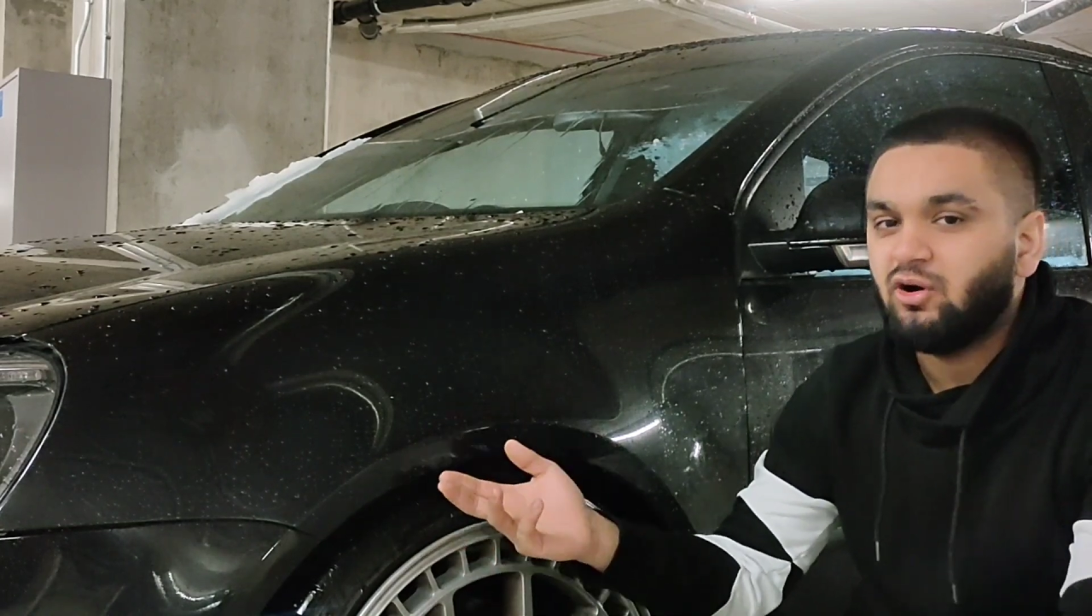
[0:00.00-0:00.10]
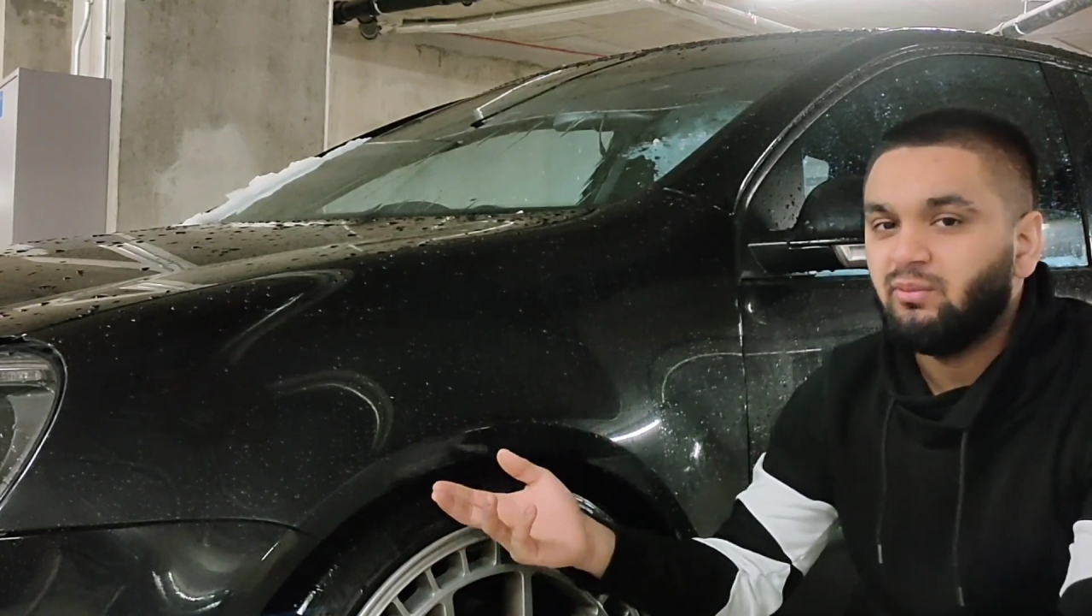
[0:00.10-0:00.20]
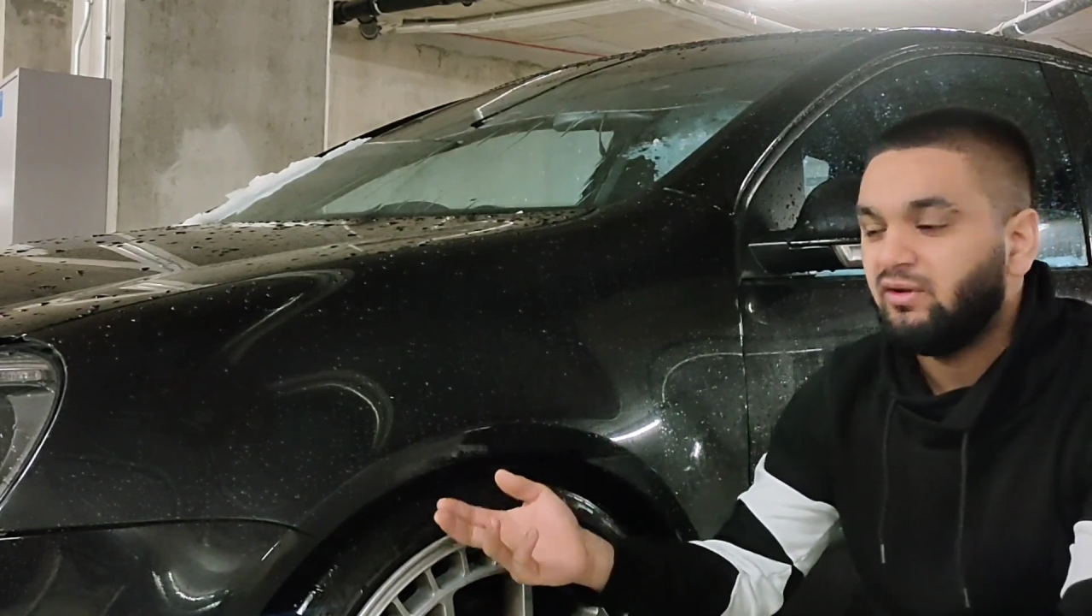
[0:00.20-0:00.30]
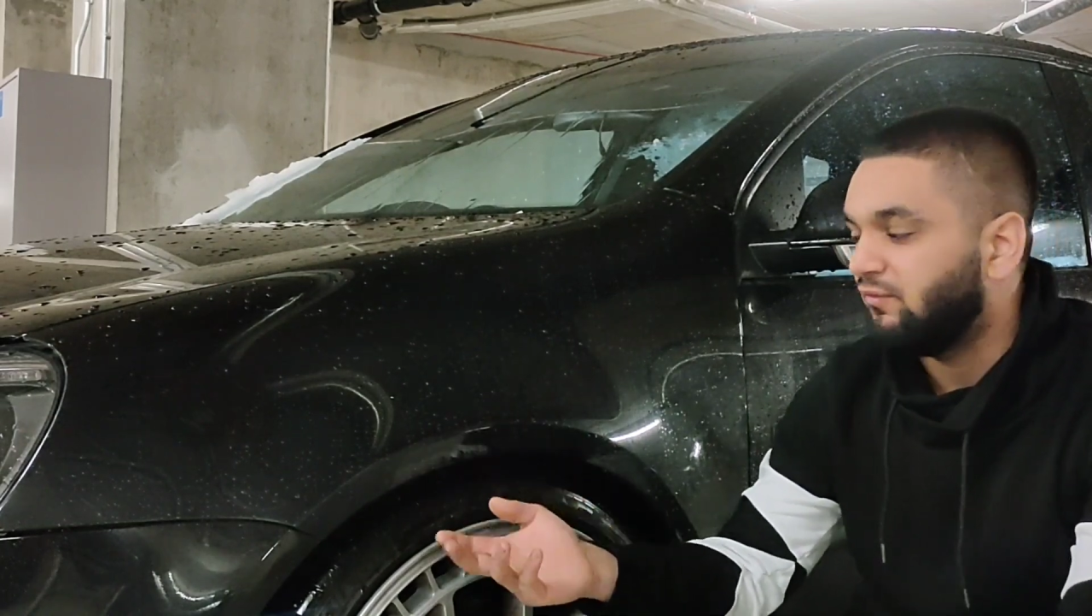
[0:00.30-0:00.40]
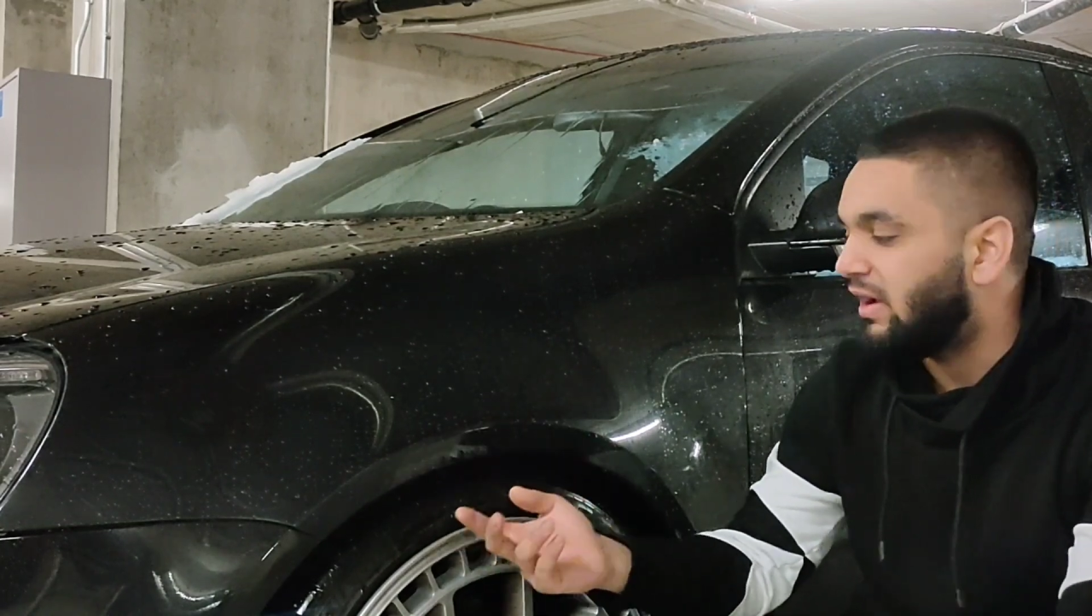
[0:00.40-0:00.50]

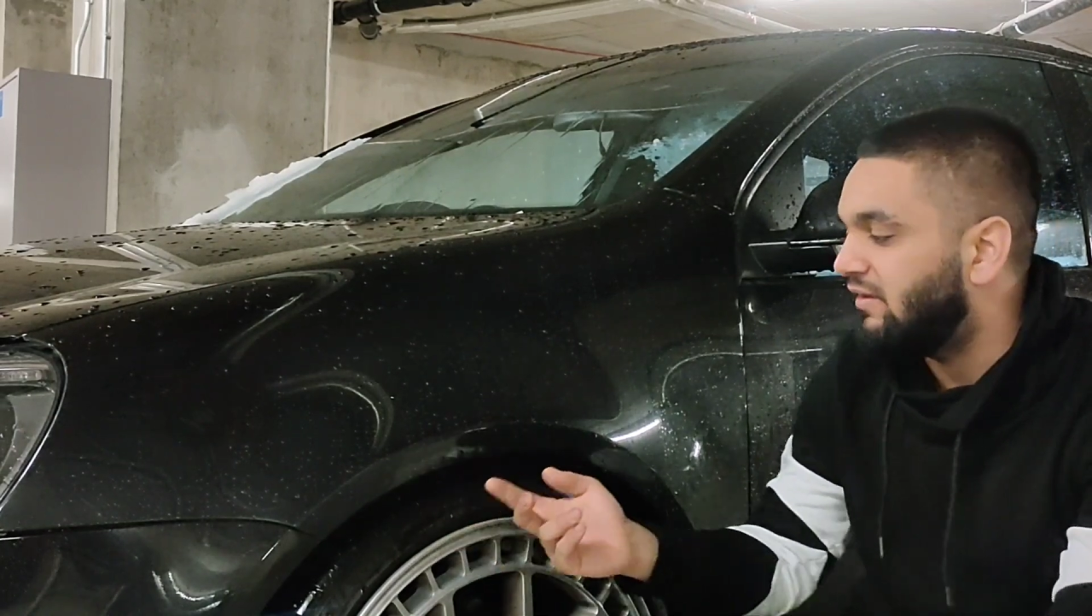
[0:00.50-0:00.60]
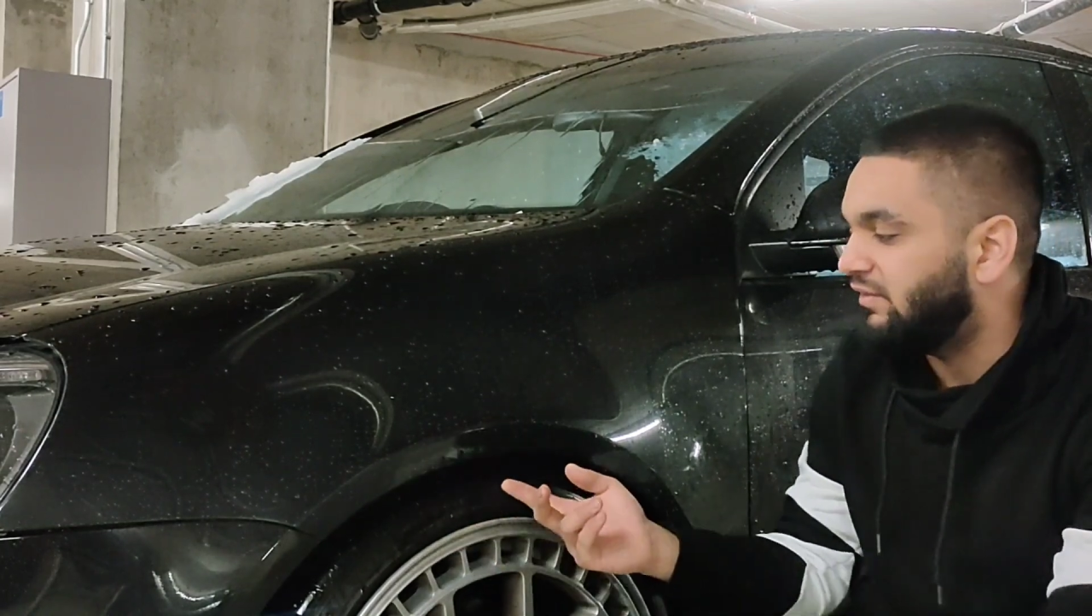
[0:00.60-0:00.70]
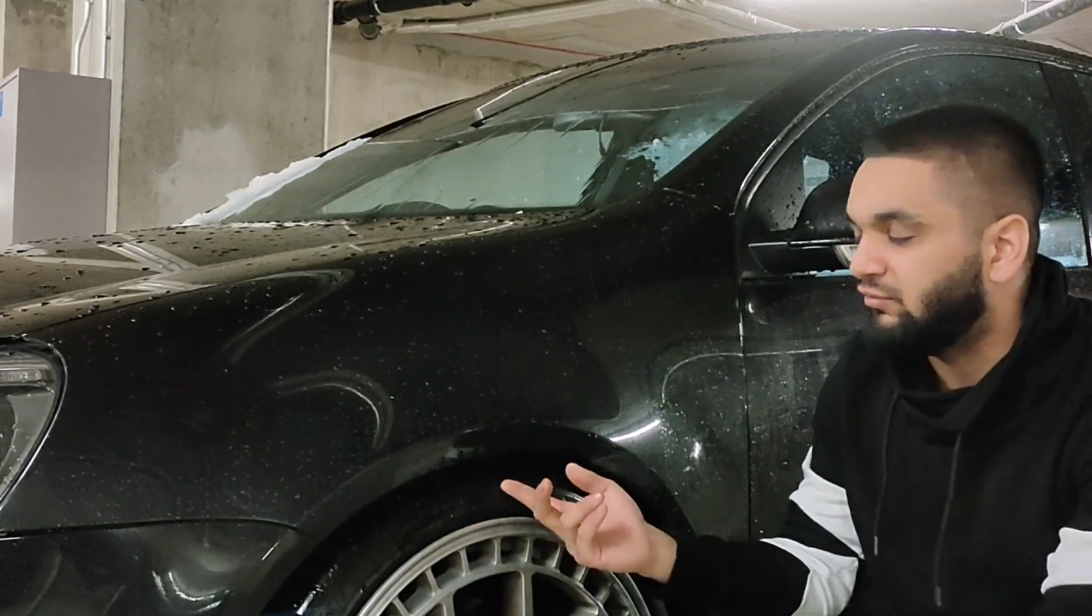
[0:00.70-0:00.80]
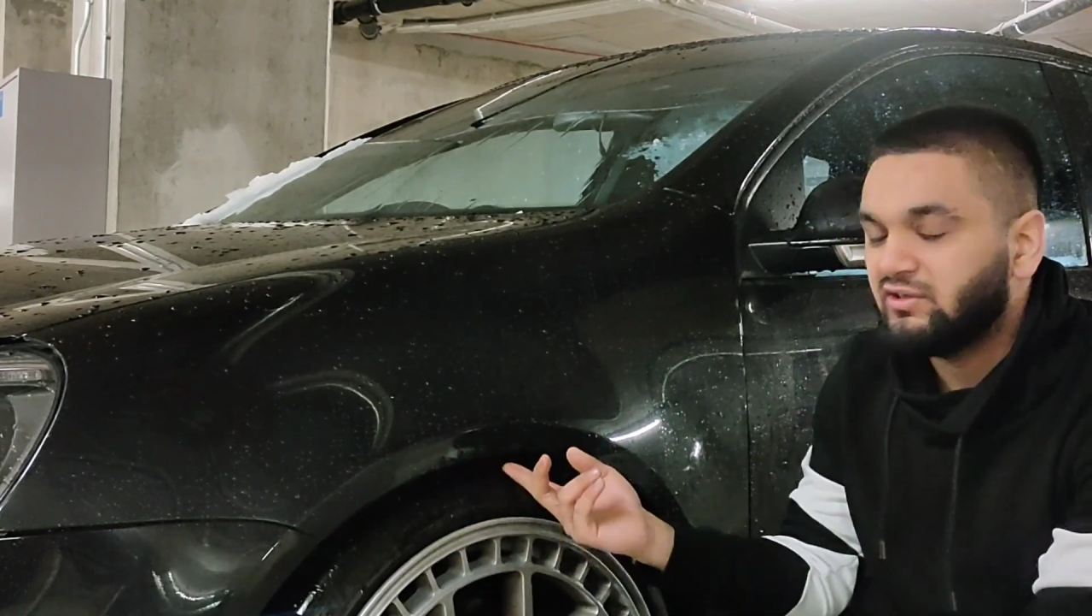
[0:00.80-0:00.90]
common for having